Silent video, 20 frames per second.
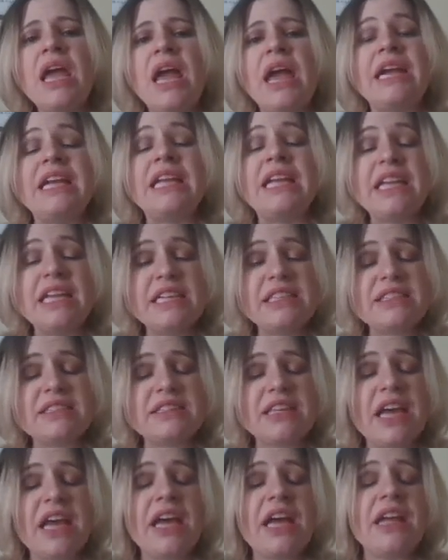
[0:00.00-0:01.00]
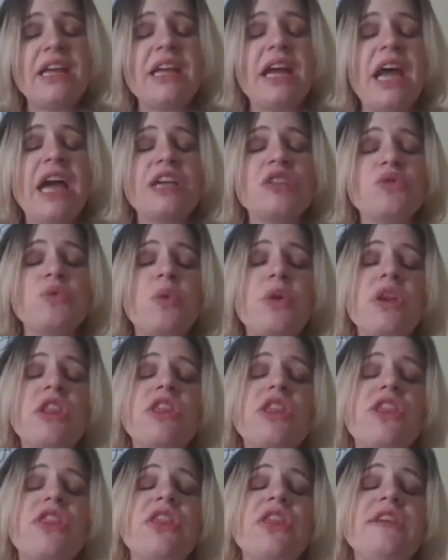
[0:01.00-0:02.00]
And he said, as one of
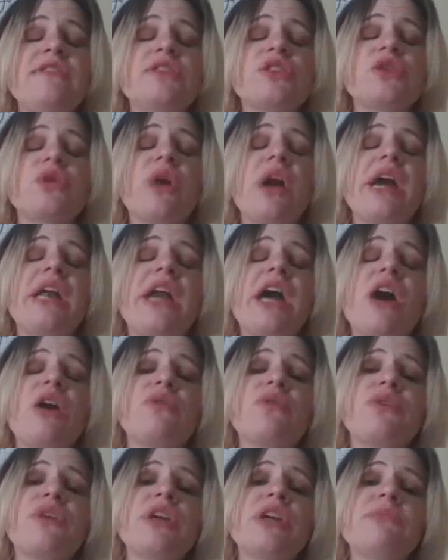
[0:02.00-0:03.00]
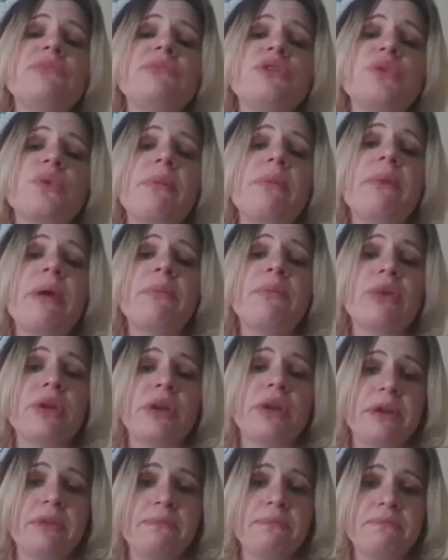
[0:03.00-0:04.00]
the thieves cried out for him to remember
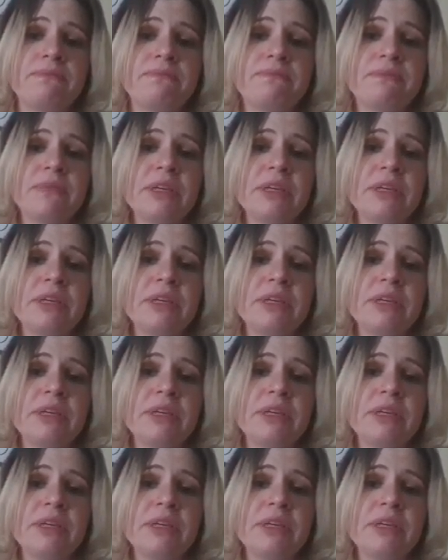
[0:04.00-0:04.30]
him,